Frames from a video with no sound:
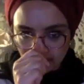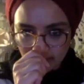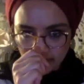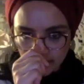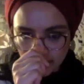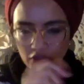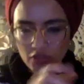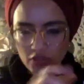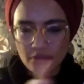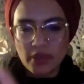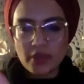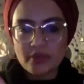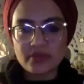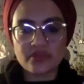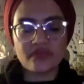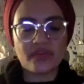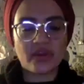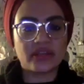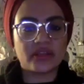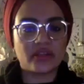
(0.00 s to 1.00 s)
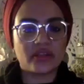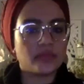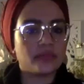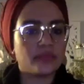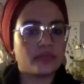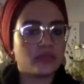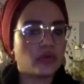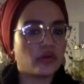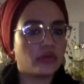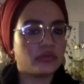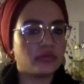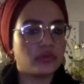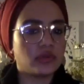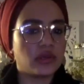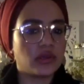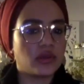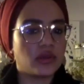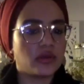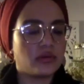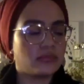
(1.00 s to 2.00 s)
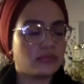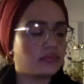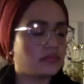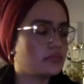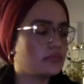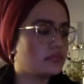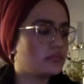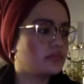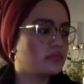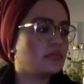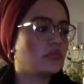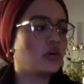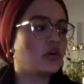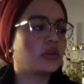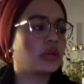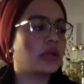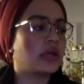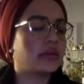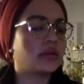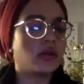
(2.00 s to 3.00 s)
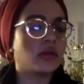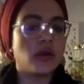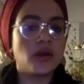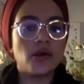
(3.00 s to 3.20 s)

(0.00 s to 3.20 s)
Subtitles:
You'll be able to find it on online.